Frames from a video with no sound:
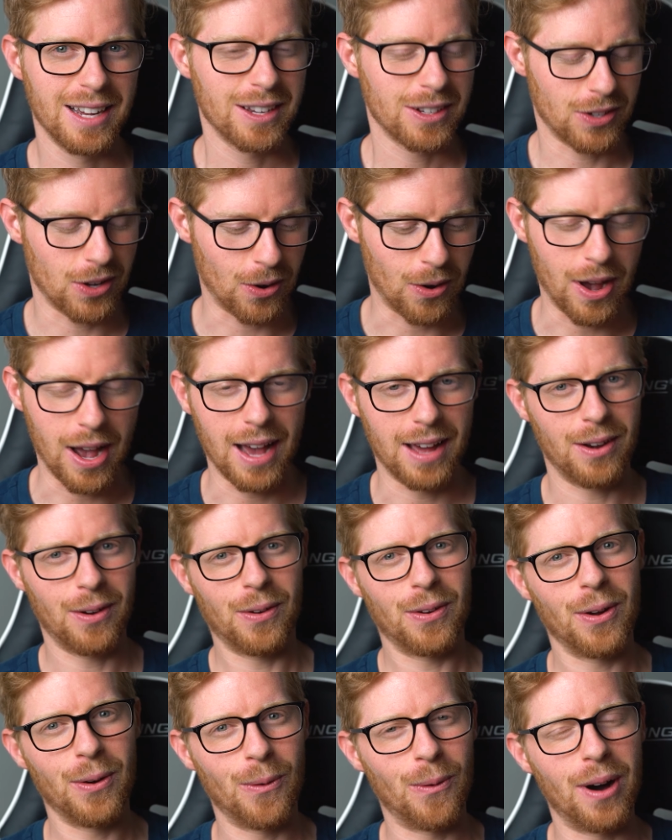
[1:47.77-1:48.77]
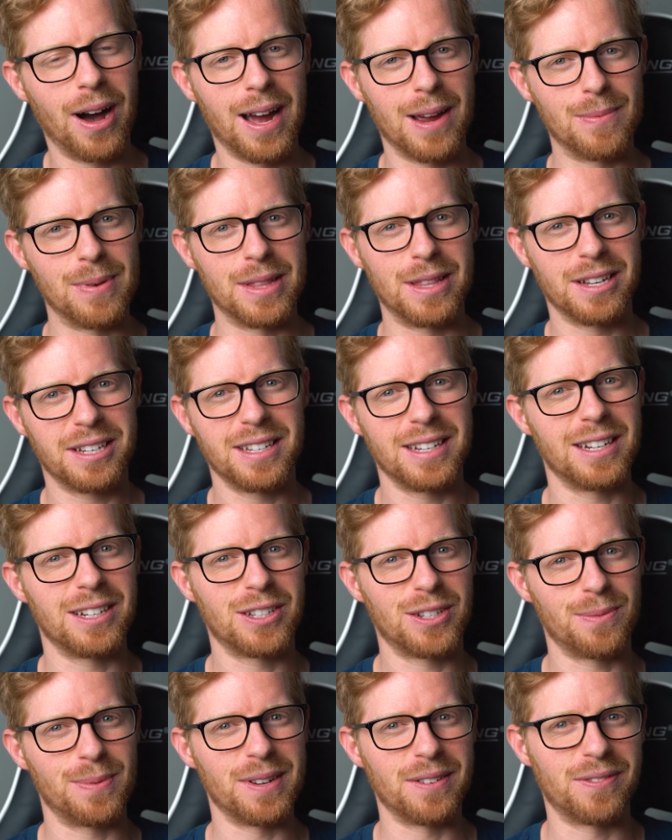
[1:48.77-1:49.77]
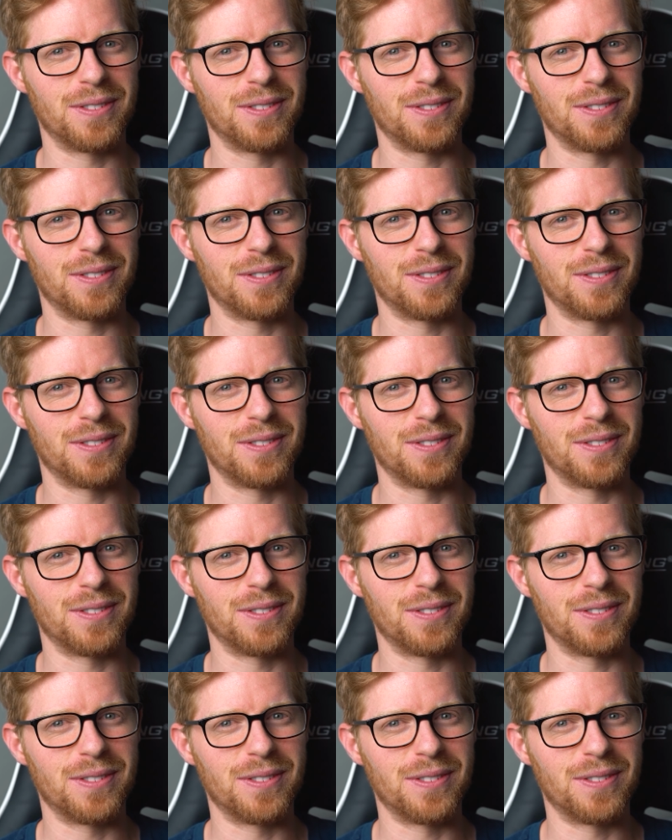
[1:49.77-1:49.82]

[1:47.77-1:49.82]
So I don't know why, but this needs to be